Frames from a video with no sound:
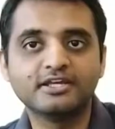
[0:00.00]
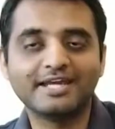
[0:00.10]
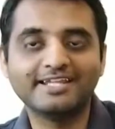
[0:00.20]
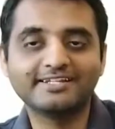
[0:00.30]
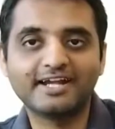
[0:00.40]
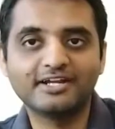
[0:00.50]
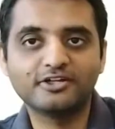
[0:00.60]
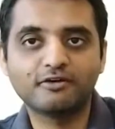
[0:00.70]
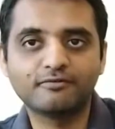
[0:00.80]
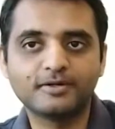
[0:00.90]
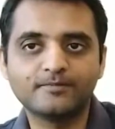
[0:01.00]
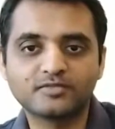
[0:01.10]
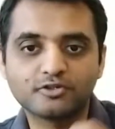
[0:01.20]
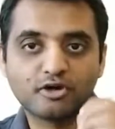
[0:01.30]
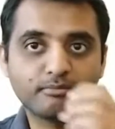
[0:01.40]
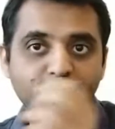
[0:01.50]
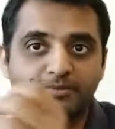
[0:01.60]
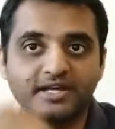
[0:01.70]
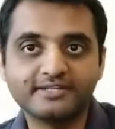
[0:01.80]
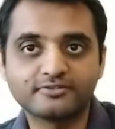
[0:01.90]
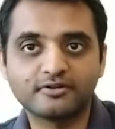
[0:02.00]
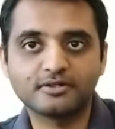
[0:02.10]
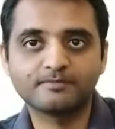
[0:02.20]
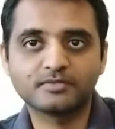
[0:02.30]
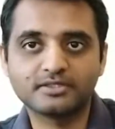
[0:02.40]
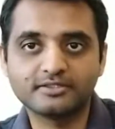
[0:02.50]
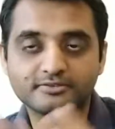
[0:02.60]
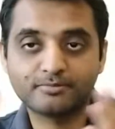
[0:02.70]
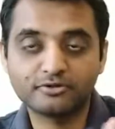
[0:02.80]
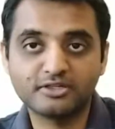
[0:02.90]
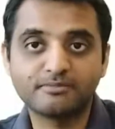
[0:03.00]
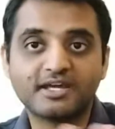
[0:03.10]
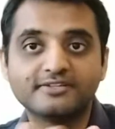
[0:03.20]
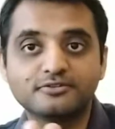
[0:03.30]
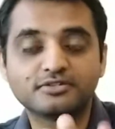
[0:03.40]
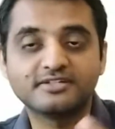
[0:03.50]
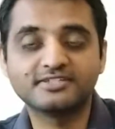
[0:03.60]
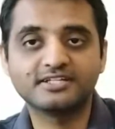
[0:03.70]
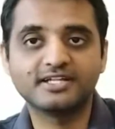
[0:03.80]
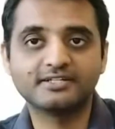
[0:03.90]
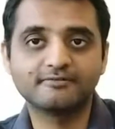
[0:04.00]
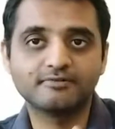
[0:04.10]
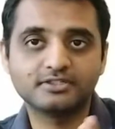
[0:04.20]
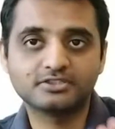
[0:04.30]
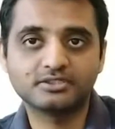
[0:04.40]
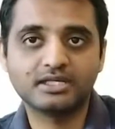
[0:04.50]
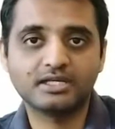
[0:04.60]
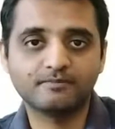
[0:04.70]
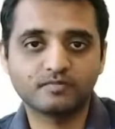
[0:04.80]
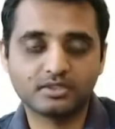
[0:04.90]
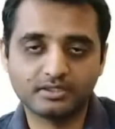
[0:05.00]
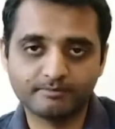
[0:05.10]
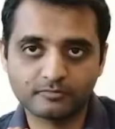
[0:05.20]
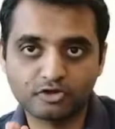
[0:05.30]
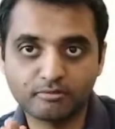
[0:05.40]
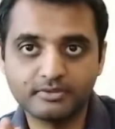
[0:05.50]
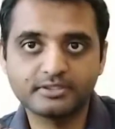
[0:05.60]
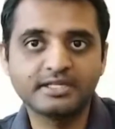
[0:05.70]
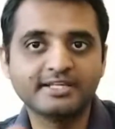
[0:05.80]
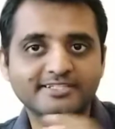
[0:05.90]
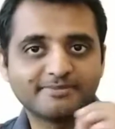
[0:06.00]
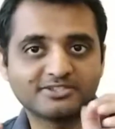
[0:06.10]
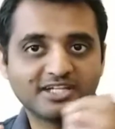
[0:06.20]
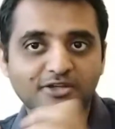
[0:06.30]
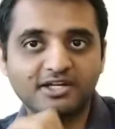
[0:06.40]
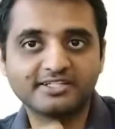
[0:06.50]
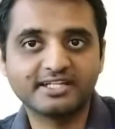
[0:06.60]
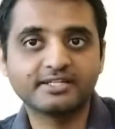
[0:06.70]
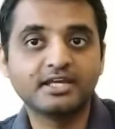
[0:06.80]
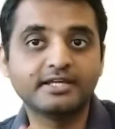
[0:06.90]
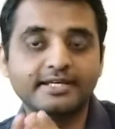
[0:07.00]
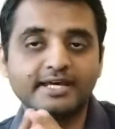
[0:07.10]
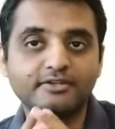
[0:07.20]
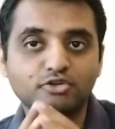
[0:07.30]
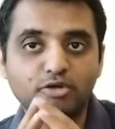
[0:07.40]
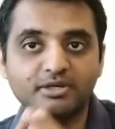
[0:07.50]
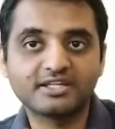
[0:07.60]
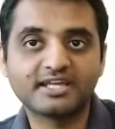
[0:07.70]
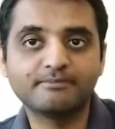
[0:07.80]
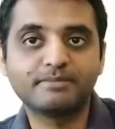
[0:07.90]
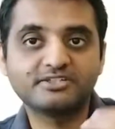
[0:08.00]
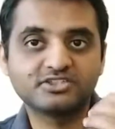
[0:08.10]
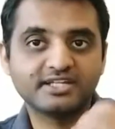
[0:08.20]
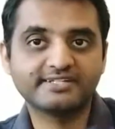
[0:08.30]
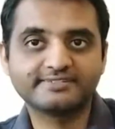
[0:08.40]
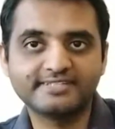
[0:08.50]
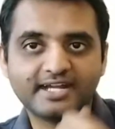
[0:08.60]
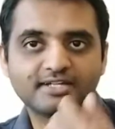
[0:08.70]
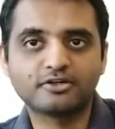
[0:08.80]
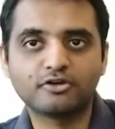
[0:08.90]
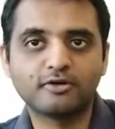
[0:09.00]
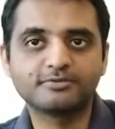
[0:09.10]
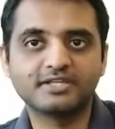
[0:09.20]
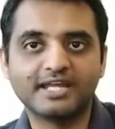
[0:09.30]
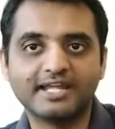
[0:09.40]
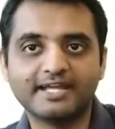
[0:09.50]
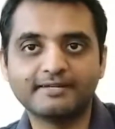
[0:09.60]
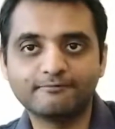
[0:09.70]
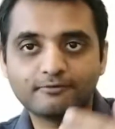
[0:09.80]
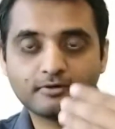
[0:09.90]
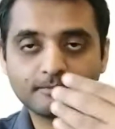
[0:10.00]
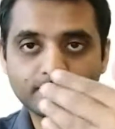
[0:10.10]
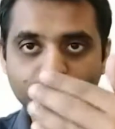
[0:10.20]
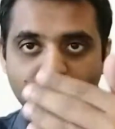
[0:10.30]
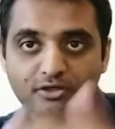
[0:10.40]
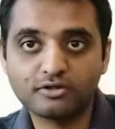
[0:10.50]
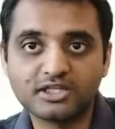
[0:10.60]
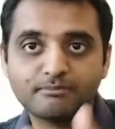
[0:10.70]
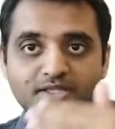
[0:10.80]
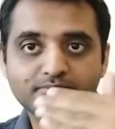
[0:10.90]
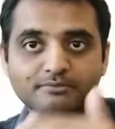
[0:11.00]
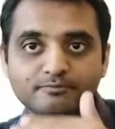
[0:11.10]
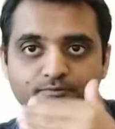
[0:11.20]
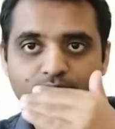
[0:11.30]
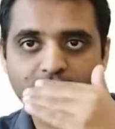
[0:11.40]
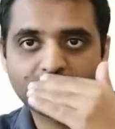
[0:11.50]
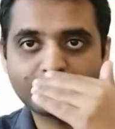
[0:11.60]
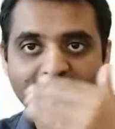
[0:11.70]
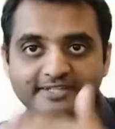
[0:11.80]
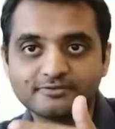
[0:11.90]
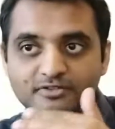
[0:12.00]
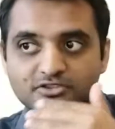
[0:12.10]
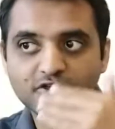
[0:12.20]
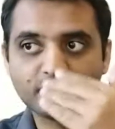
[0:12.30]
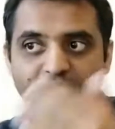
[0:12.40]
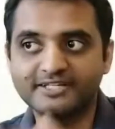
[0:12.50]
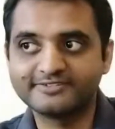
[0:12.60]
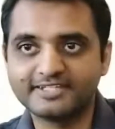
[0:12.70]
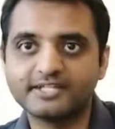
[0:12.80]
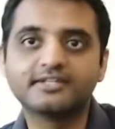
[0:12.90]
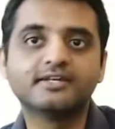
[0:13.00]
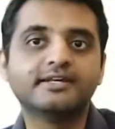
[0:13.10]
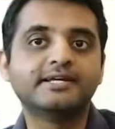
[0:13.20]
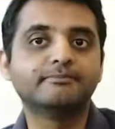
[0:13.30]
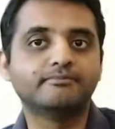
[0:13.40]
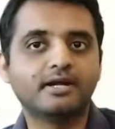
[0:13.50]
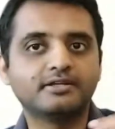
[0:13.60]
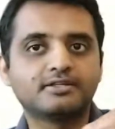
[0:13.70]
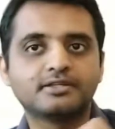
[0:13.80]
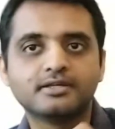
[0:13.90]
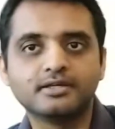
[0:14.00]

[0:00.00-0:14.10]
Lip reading: any kind of government price or sporting price, you can say that, which government specially allocated, that nobody can purchase that crops from below the minimum price which government has set. But